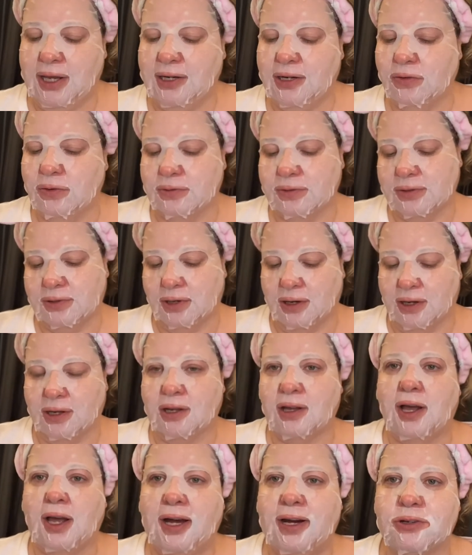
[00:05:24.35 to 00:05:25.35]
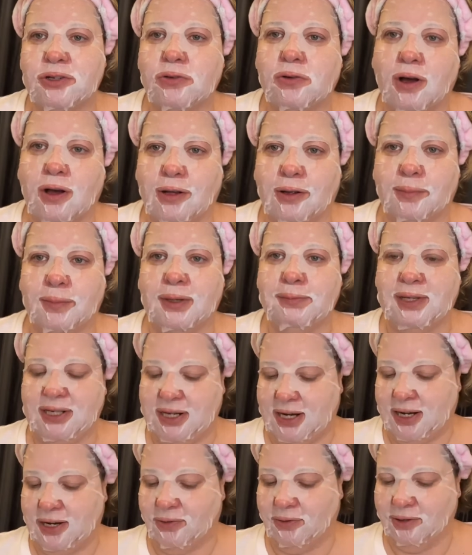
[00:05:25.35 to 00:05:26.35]
knows how to calm me
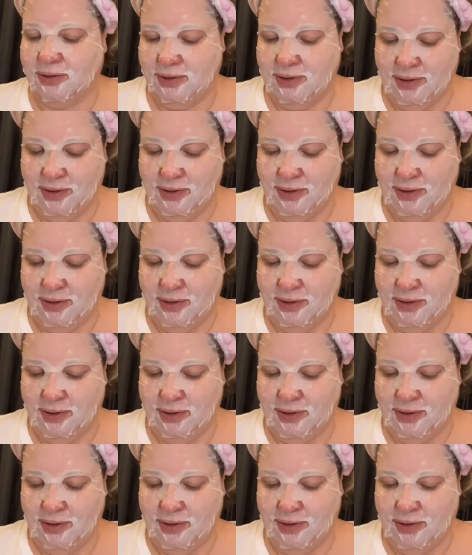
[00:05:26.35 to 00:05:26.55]
down.